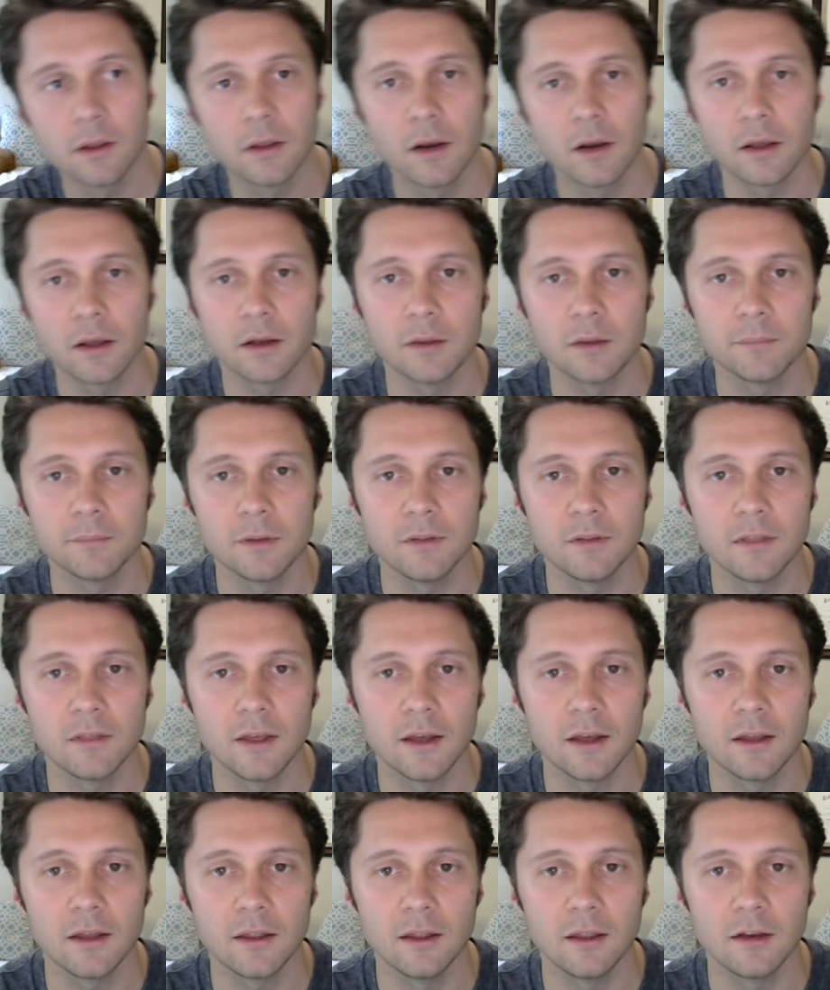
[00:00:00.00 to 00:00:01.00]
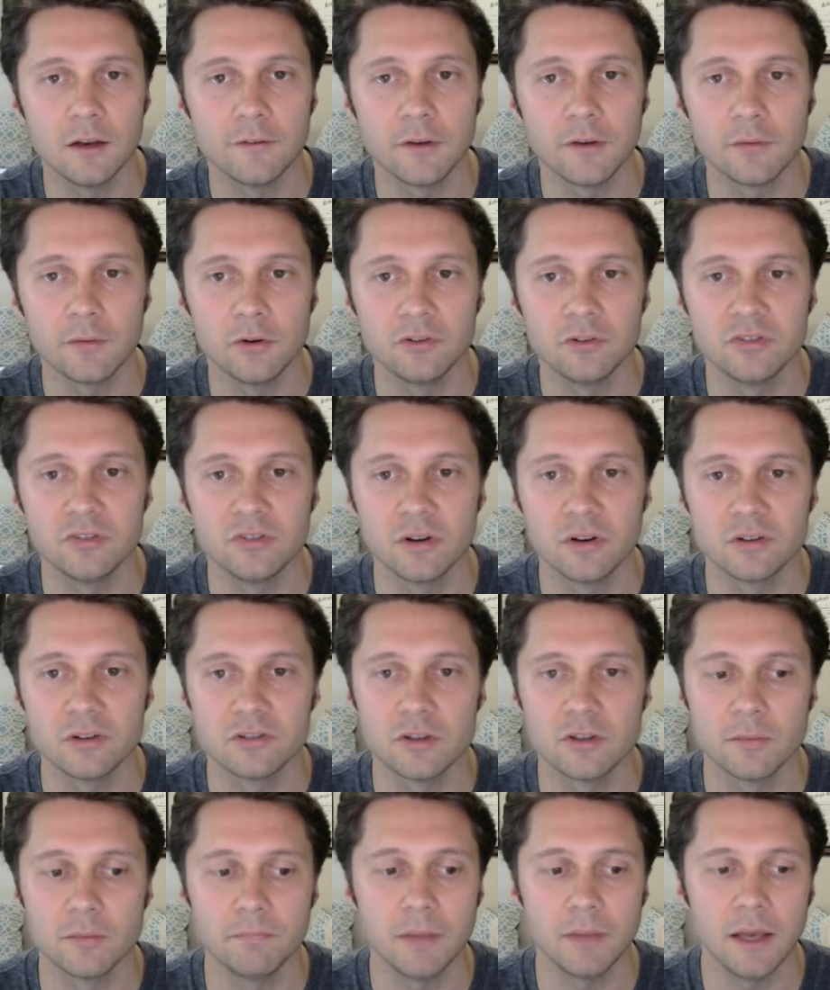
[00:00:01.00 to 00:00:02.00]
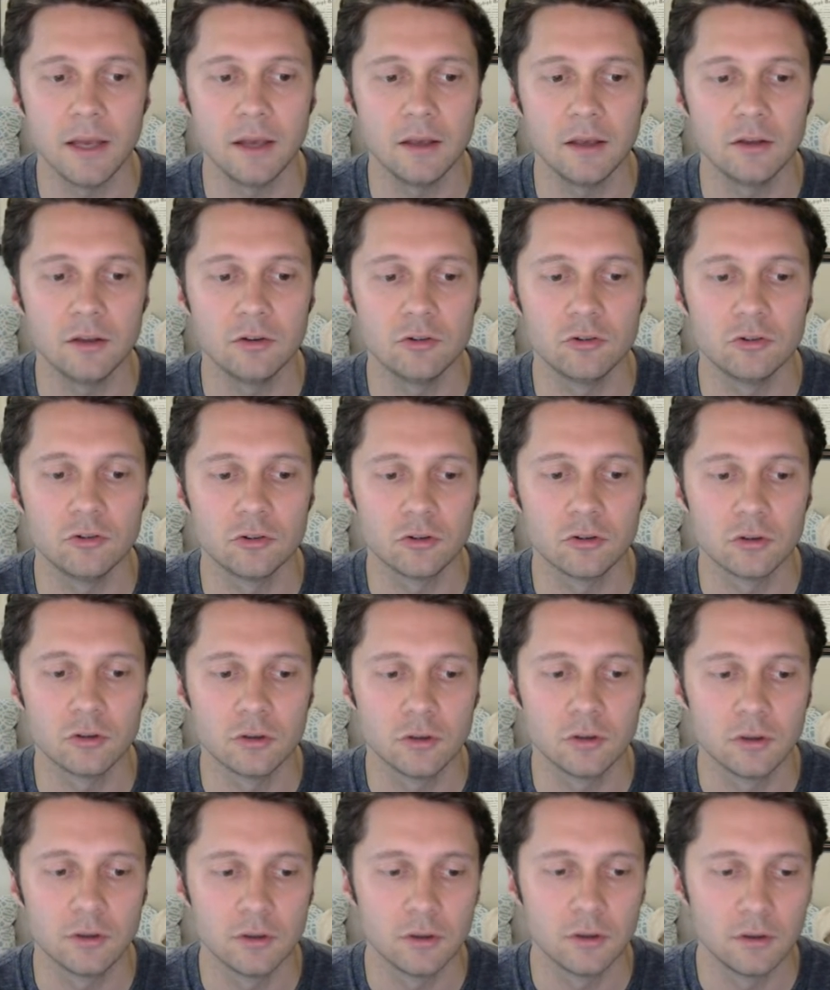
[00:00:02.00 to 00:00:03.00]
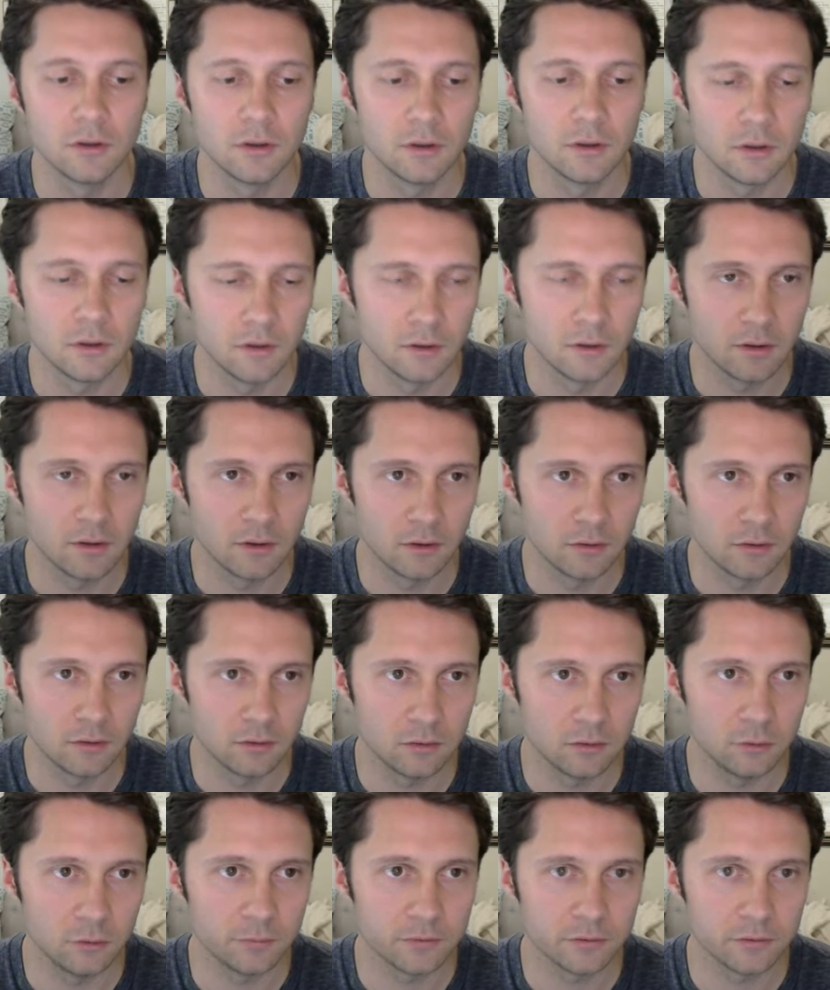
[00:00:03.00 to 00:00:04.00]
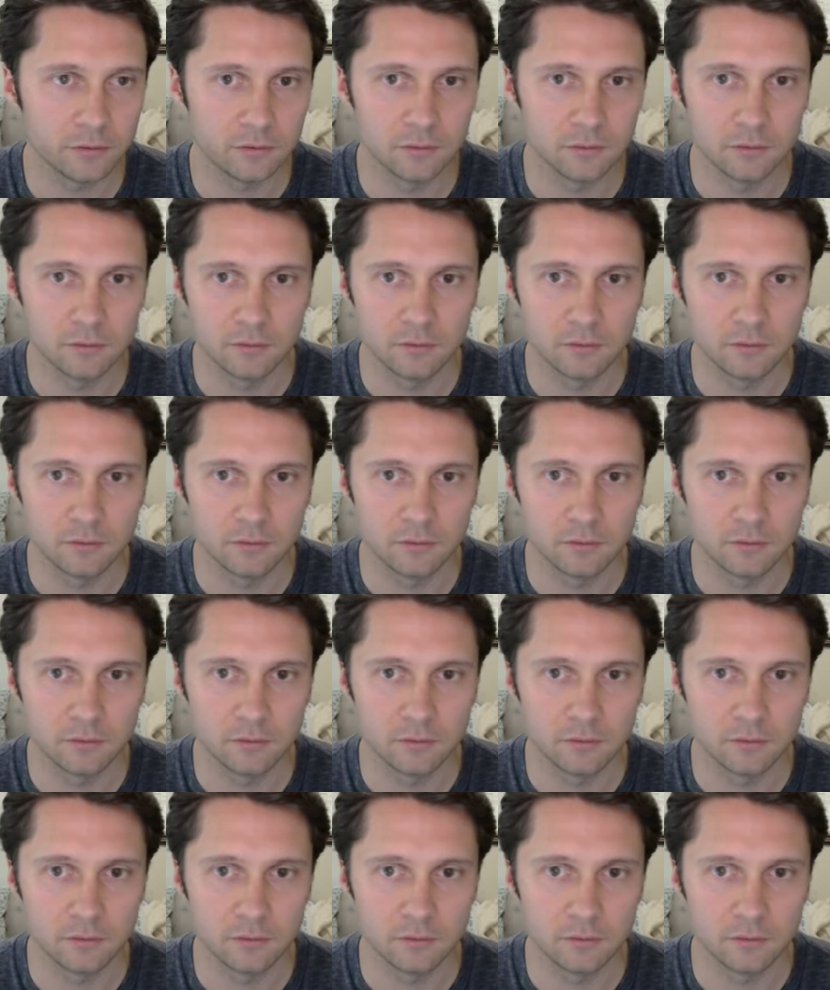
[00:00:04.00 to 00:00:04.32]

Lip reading: I can update that. And if I refresh the page, oops.